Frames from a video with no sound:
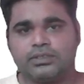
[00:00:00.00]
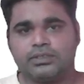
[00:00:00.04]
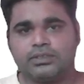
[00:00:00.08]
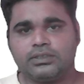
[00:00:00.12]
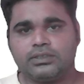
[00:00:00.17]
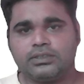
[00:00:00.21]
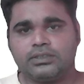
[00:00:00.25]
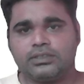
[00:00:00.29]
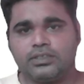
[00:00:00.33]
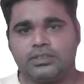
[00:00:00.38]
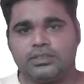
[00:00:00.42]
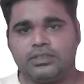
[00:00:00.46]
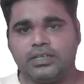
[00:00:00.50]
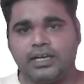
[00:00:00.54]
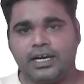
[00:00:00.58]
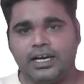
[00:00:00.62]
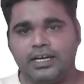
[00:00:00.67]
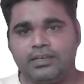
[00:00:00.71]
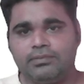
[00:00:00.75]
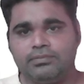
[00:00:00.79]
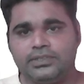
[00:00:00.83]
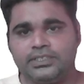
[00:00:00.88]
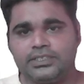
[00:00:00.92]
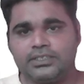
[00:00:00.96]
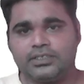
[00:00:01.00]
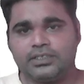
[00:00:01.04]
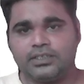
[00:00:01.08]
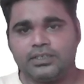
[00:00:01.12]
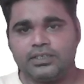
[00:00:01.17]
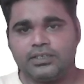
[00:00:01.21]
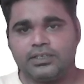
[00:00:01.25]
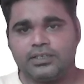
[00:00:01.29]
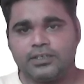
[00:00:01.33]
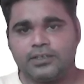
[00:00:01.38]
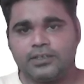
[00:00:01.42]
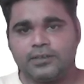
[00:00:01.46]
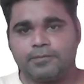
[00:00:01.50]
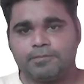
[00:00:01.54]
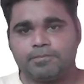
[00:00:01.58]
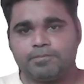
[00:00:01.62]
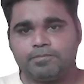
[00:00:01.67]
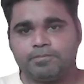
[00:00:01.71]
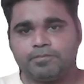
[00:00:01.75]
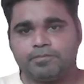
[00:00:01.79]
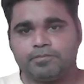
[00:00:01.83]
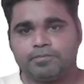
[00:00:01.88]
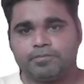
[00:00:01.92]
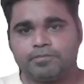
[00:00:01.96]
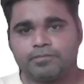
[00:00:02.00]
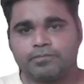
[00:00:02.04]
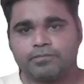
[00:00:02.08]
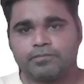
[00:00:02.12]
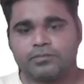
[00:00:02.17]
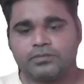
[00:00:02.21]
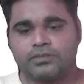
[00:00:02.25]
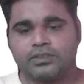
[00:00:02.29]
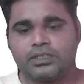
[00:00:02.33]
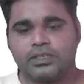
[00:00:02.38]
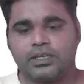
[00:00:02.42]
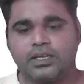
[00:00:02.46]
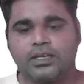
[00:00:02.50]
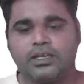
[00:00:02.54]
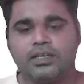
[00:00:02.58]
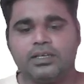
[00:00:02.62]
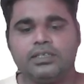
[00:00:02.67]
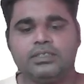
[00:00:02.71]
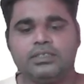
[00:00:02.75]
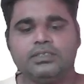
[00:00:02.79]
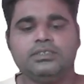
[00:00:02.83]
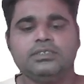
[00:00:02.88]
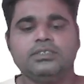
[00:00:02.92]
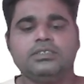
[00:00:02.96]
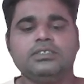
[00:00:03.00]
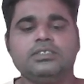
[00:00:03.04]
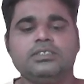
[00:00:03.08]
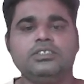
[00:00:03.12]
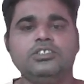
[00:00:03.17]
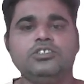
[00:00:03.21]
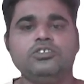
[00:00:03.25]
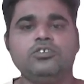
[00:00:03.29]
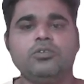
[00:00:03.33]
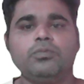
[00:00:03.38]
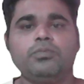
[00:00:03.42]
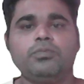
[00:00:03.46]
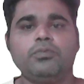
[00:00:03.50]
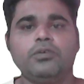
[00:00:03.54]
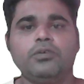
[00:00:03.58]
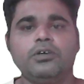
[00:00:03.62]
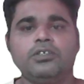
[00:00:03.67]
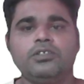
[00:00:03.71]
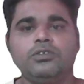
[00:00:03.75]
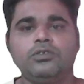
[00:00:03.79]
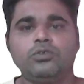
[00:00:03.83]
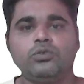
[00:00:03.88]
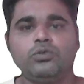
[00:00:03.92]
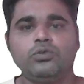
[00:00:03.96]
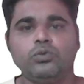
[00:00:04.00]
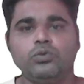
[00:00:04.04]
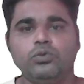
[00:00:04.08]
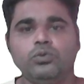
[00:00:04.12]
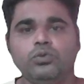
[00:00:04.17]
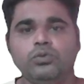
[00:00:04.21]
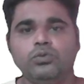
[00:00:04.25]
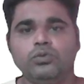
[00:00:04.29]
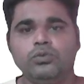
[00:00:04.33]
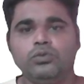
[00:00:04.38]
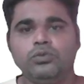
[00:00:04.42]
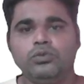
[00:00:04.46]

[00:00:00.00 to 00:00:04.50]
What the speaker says: the diameter is 0.2 to